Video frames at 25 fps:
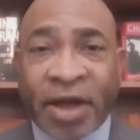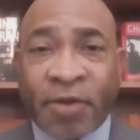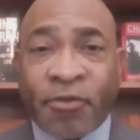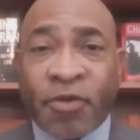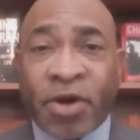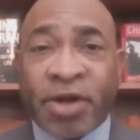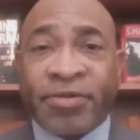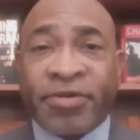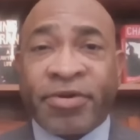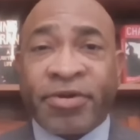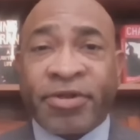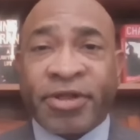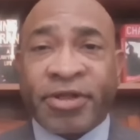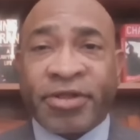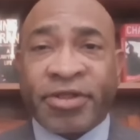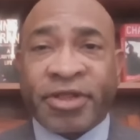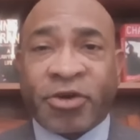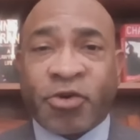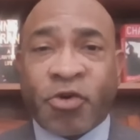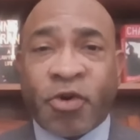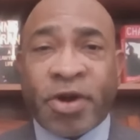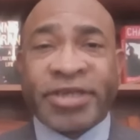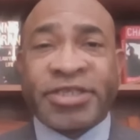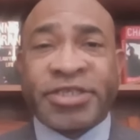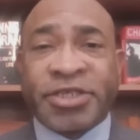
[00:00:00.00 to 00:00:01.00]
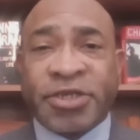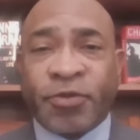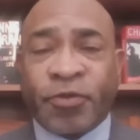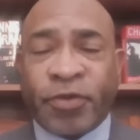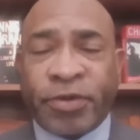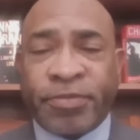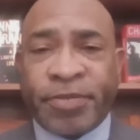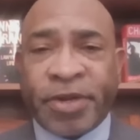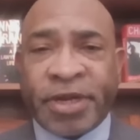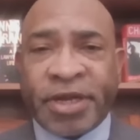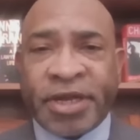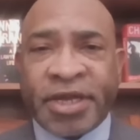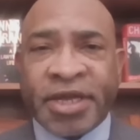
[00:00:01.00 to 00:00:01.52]
Now, what the question
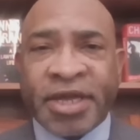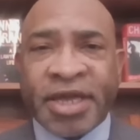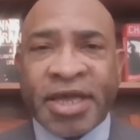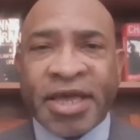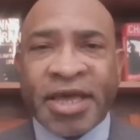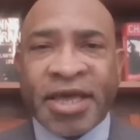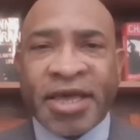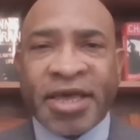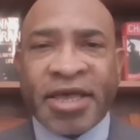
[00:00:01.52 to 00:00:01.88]
would be